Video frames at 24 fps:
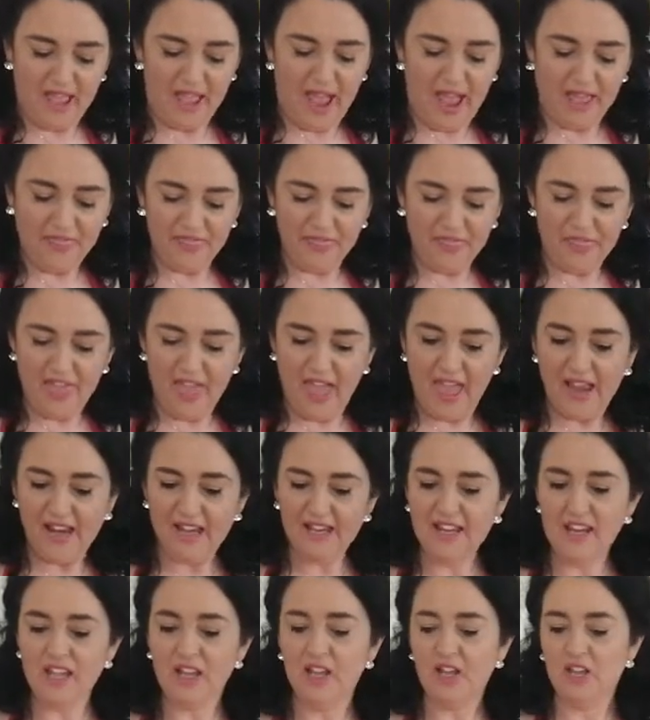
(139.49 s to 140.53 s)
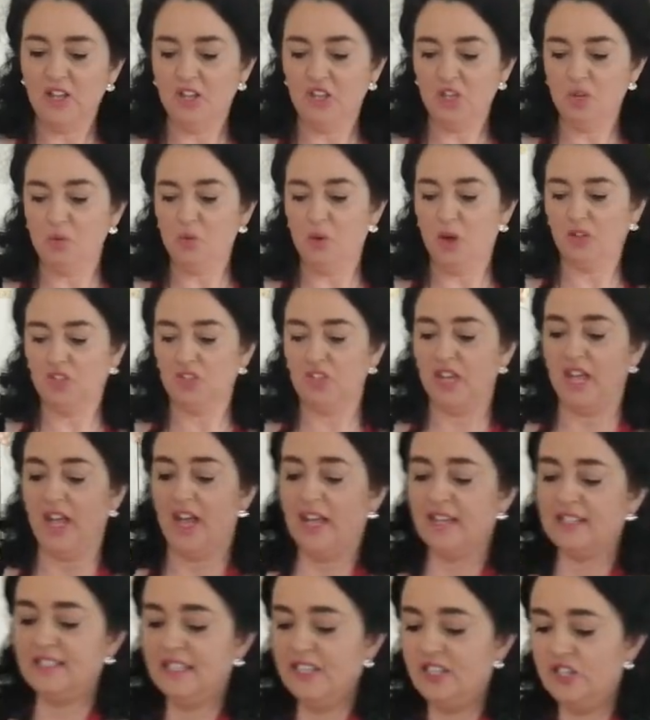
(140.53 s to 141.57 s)
And then you want to
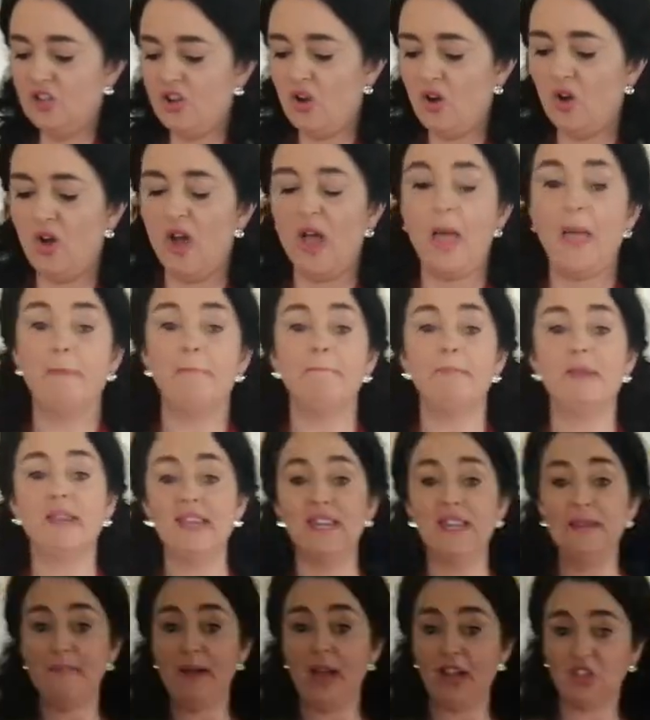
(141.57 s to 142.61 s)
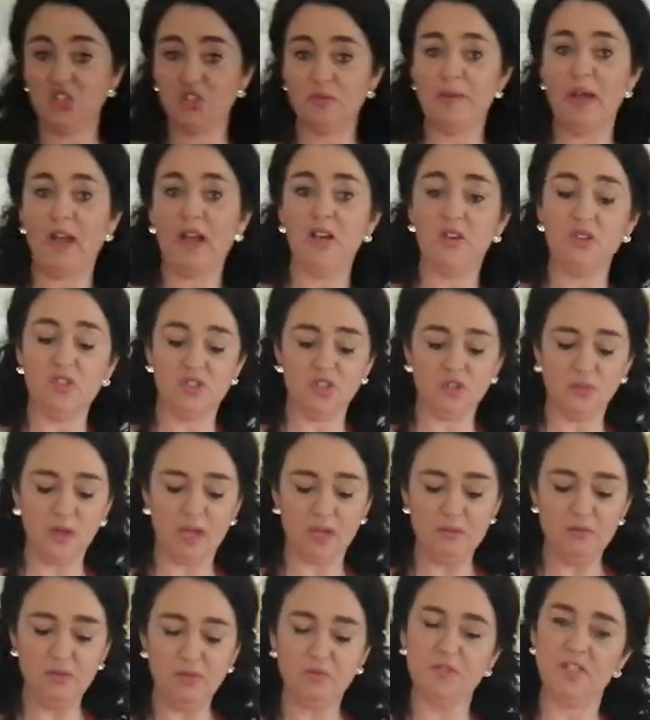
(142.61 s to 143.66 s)
add in your mini marshmallows. So
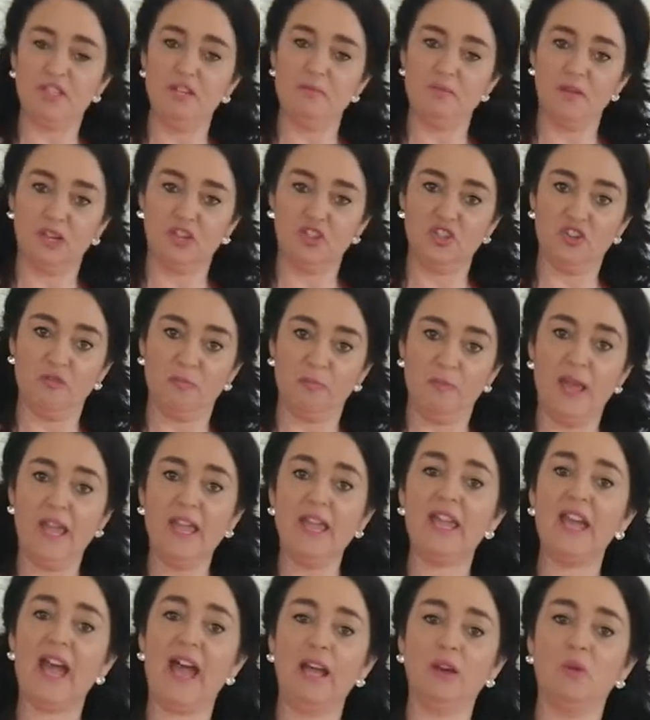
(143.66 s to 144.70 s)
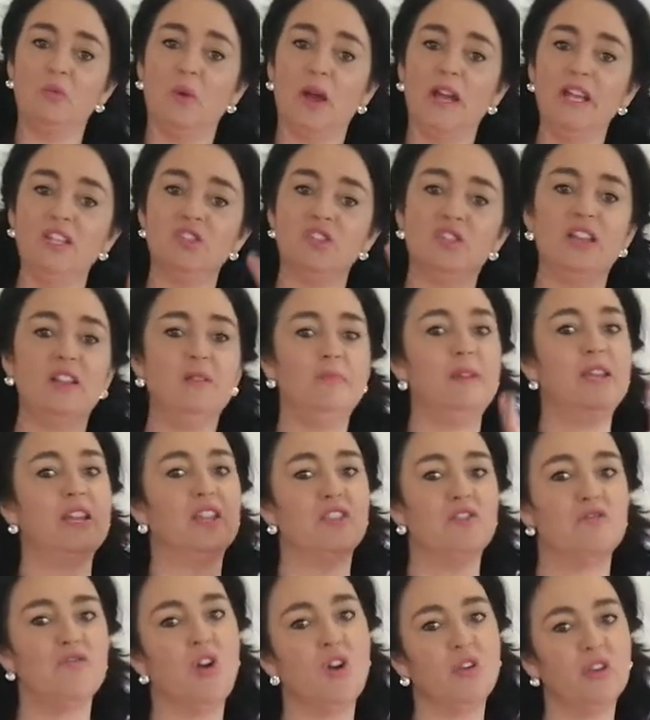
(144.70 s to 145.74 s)
I'm using a mixture of pink and white, so they make
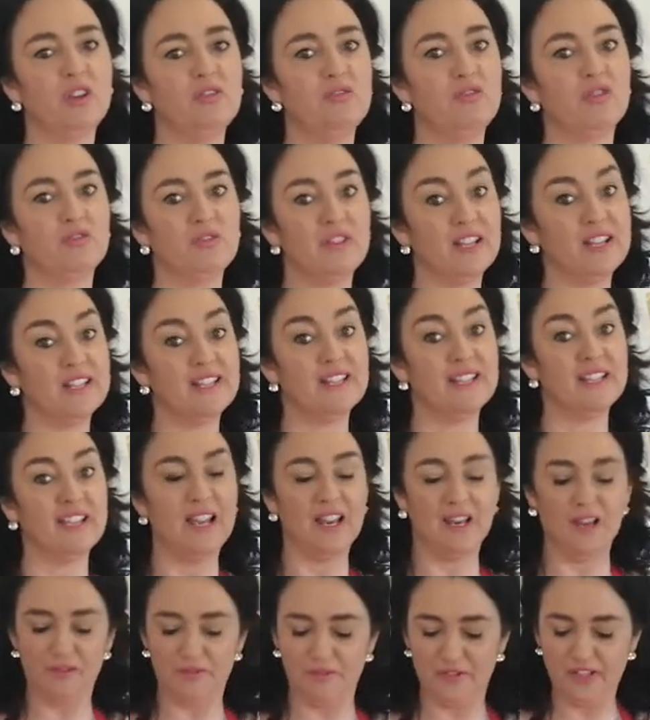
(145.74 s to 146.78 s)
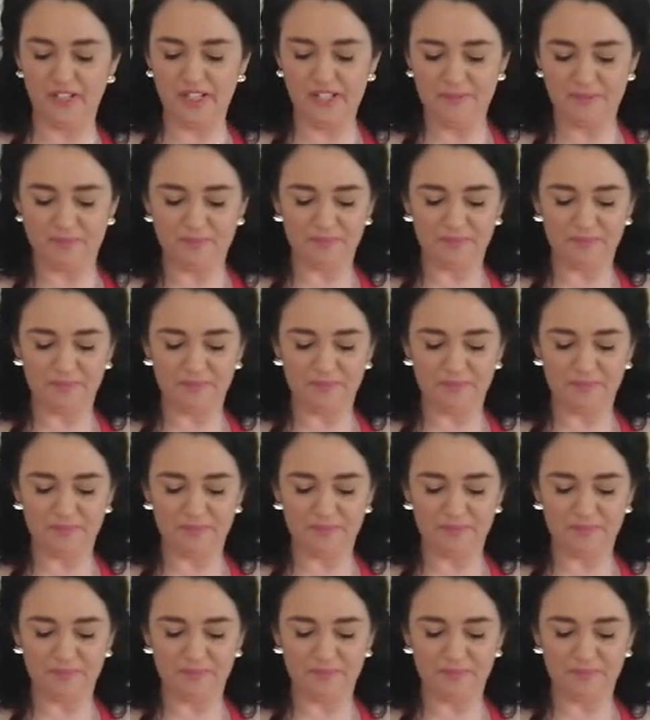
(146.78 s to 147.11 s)
the Rocky Road nice and colourful.